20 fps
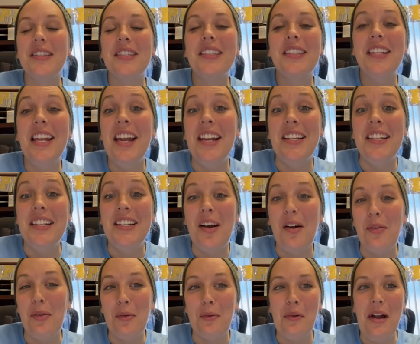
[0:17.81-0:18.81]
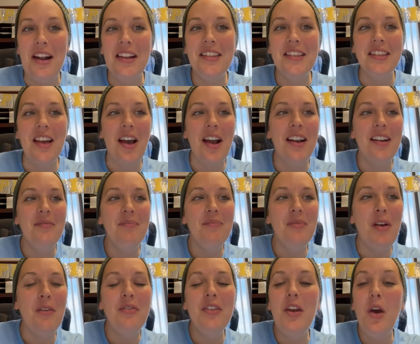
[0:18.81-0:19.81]
standing on the right side
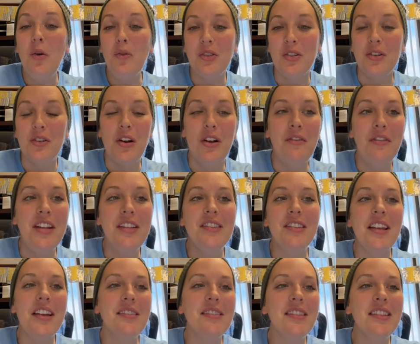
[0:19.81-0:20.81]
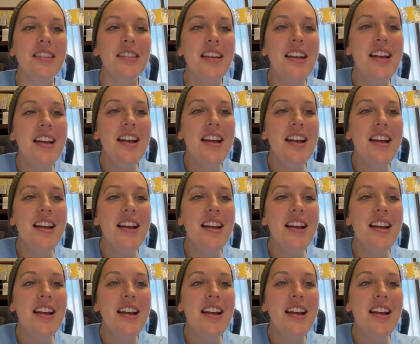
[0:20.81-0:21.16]
of the altar of incense.